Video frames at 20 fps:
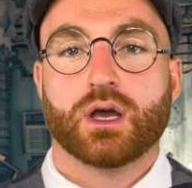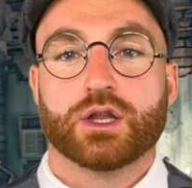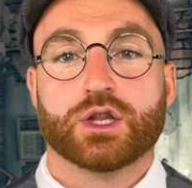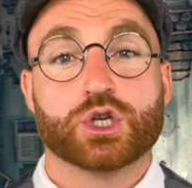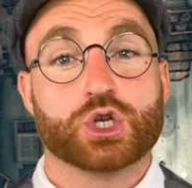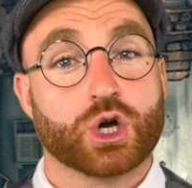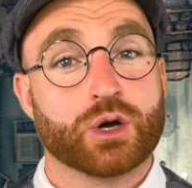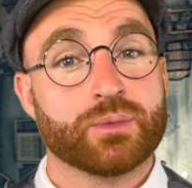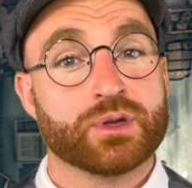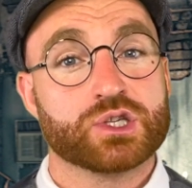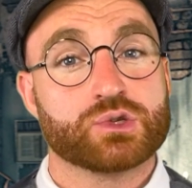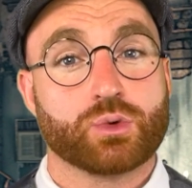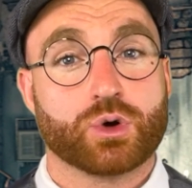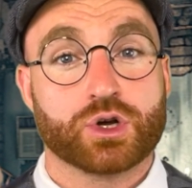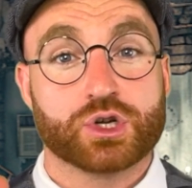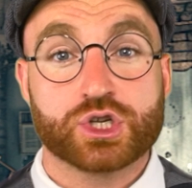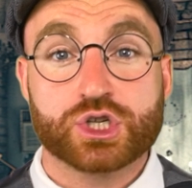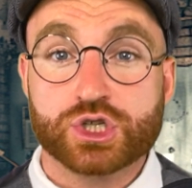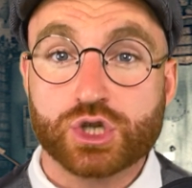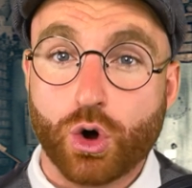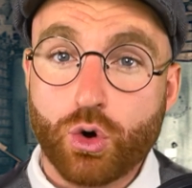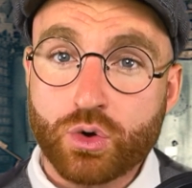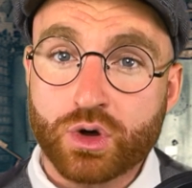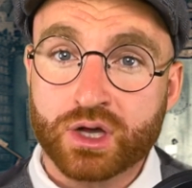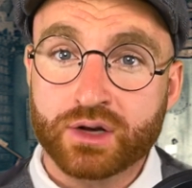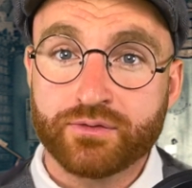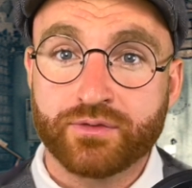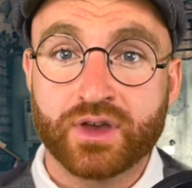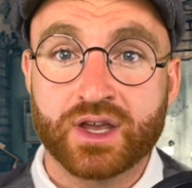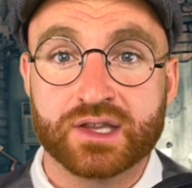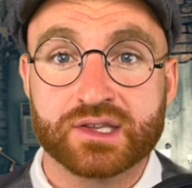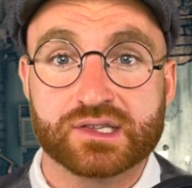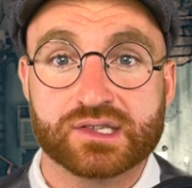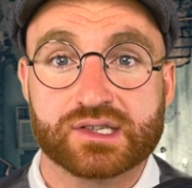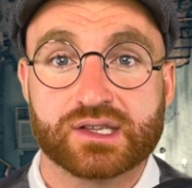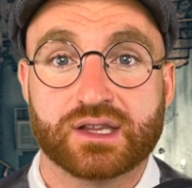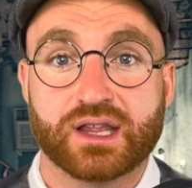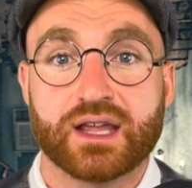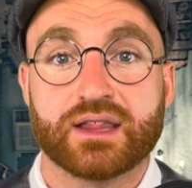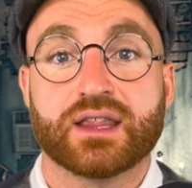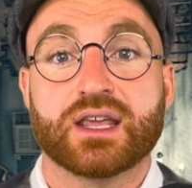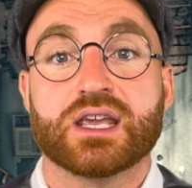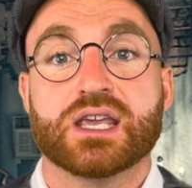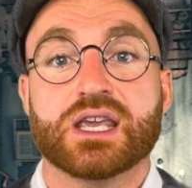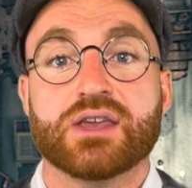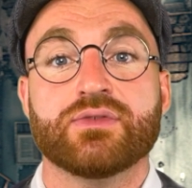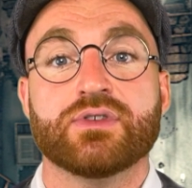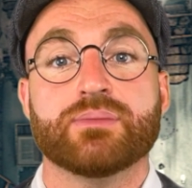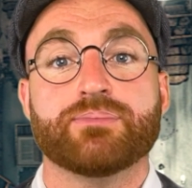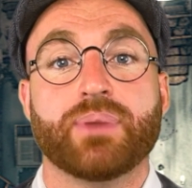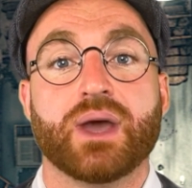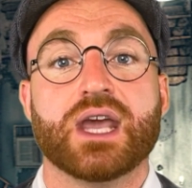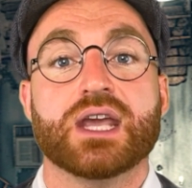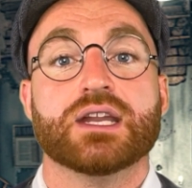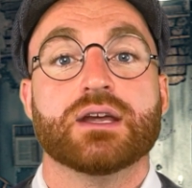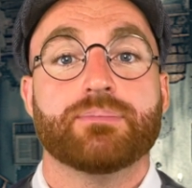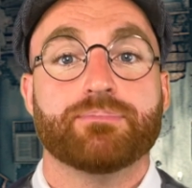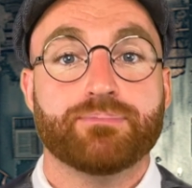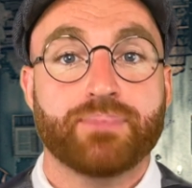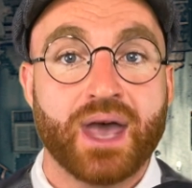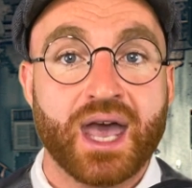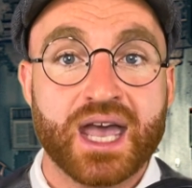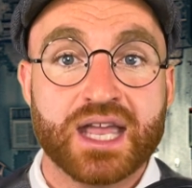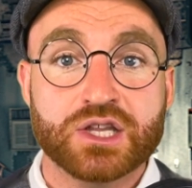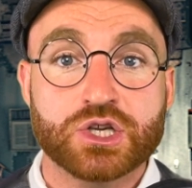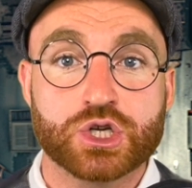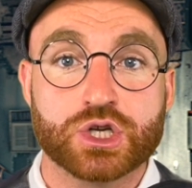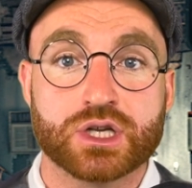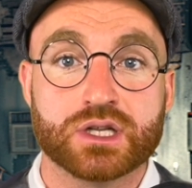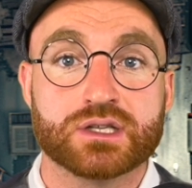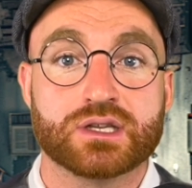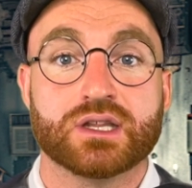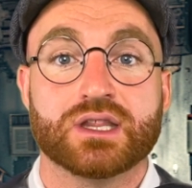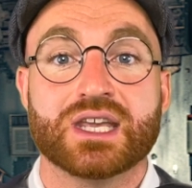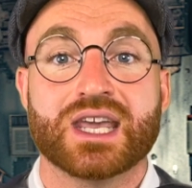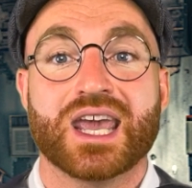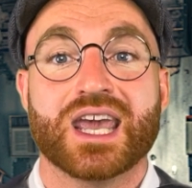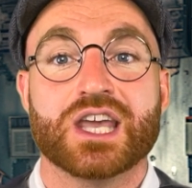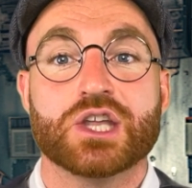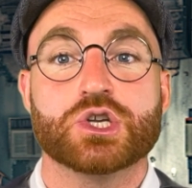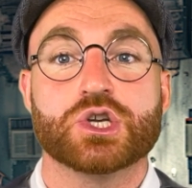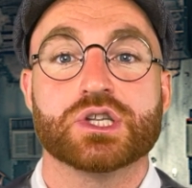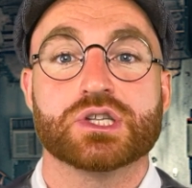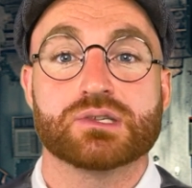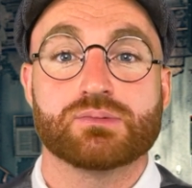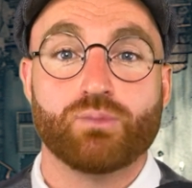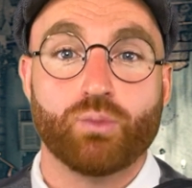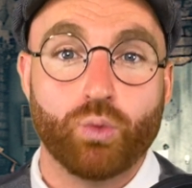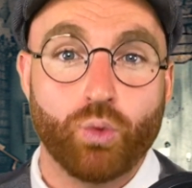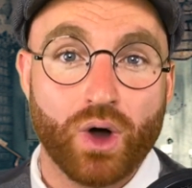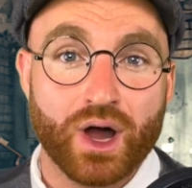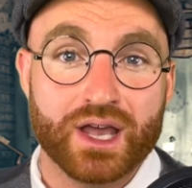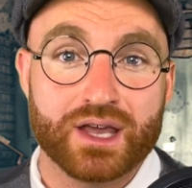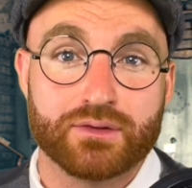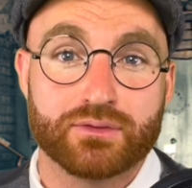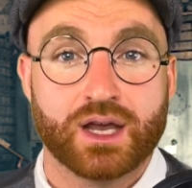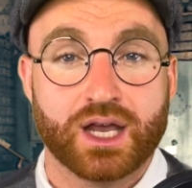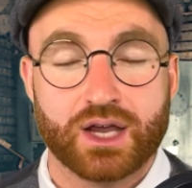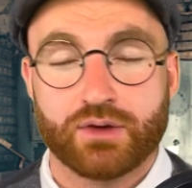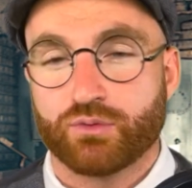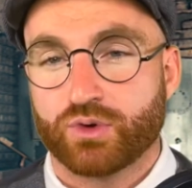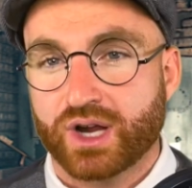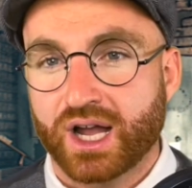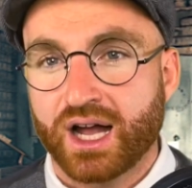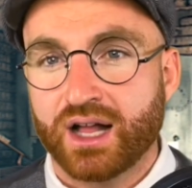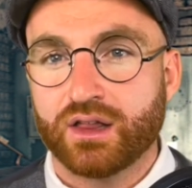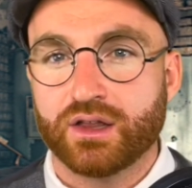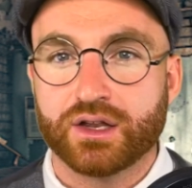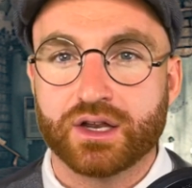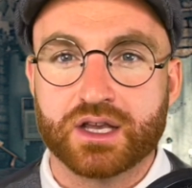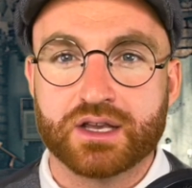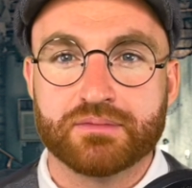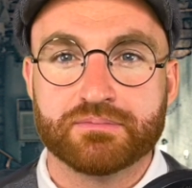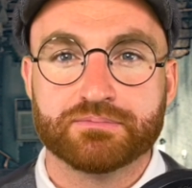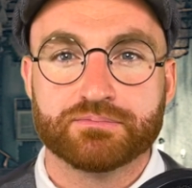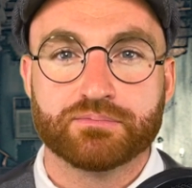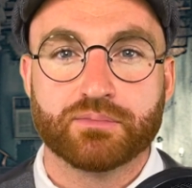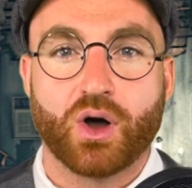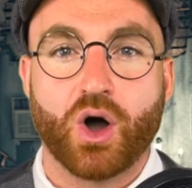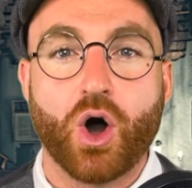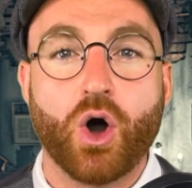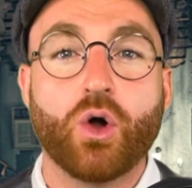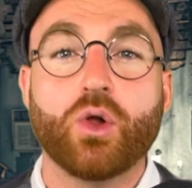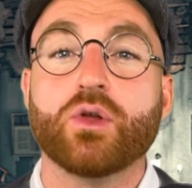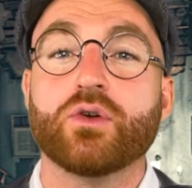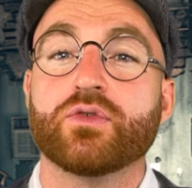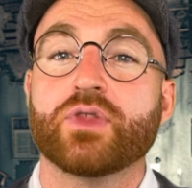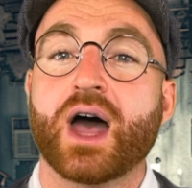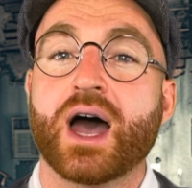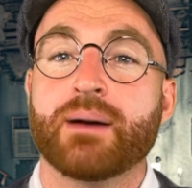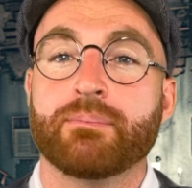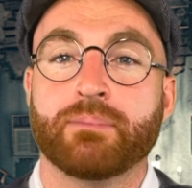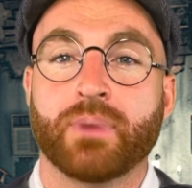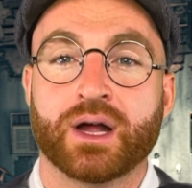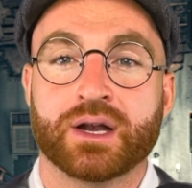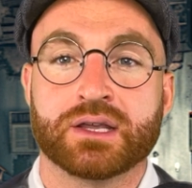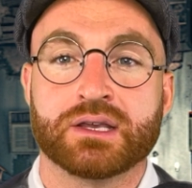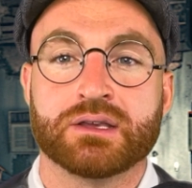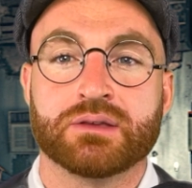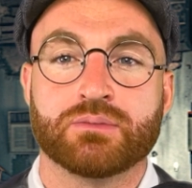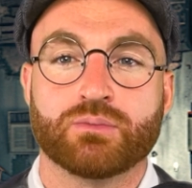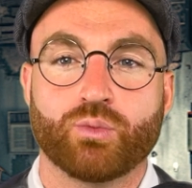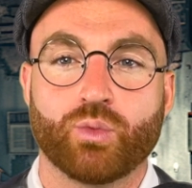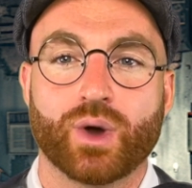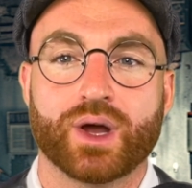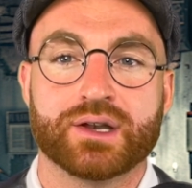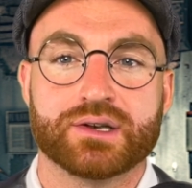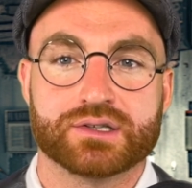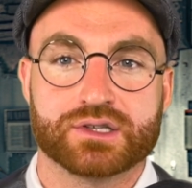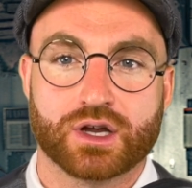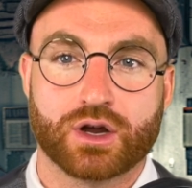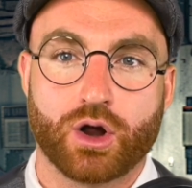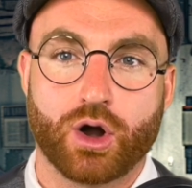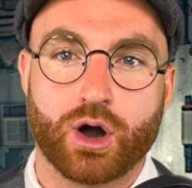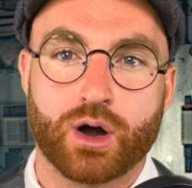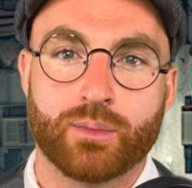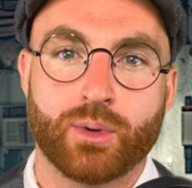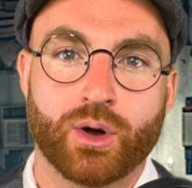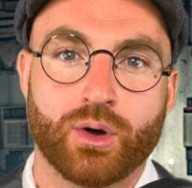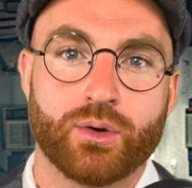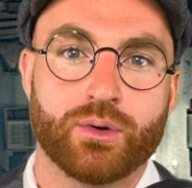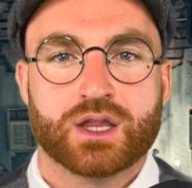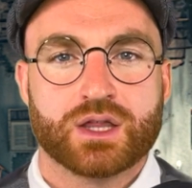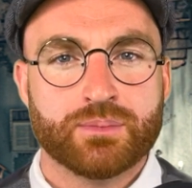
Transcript: The Germans were so convinced that they even paid a pension to the agent's wife. In reality, all of that money went to Garbo.